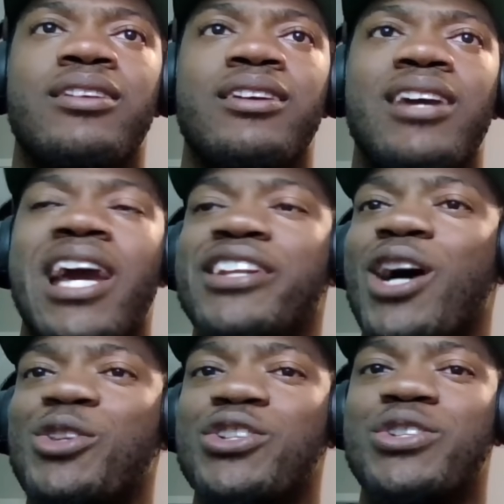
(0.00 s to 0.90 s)
Hey,
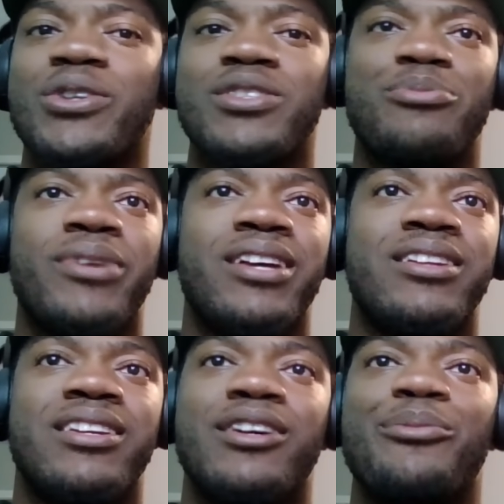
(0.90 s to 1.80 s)
Dalton Schultz is better
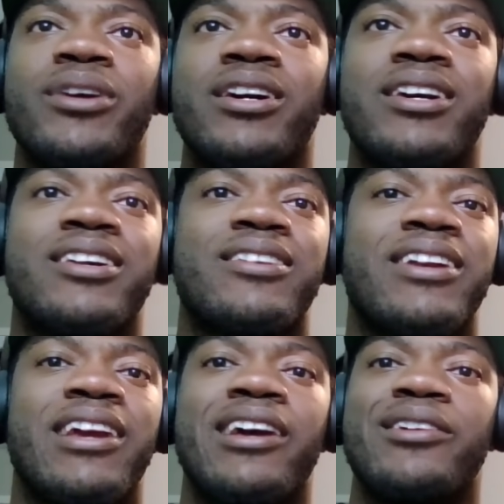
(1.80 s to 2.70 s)
than him, bro. I ain't a
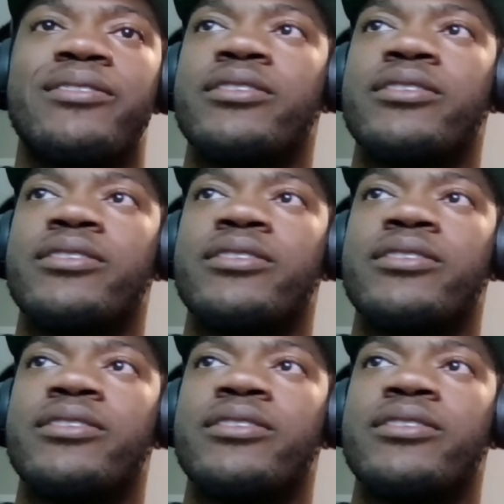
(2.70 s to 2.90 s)
cap.